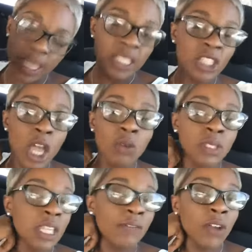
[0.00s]
it's so
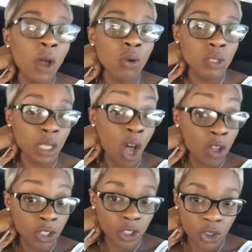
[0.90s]
difficult to
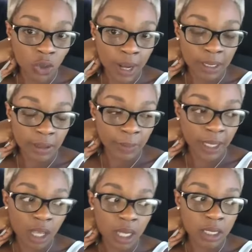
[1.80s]
concentrate
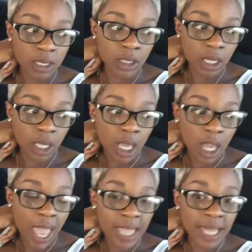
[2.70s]
because
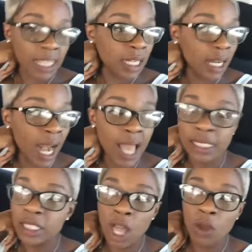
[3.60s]
as I
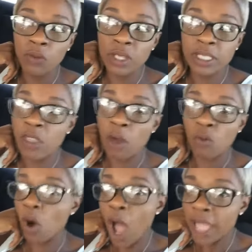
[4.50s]
glance over to the
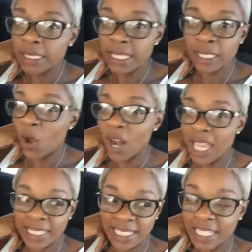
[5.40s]
right, that's all
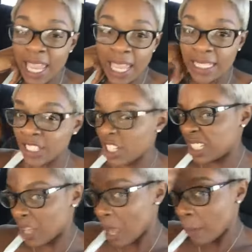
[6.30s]
I see is
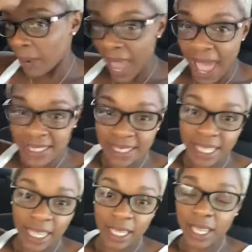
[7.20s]
just
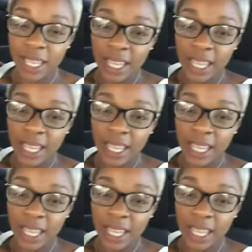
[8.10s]
plastic.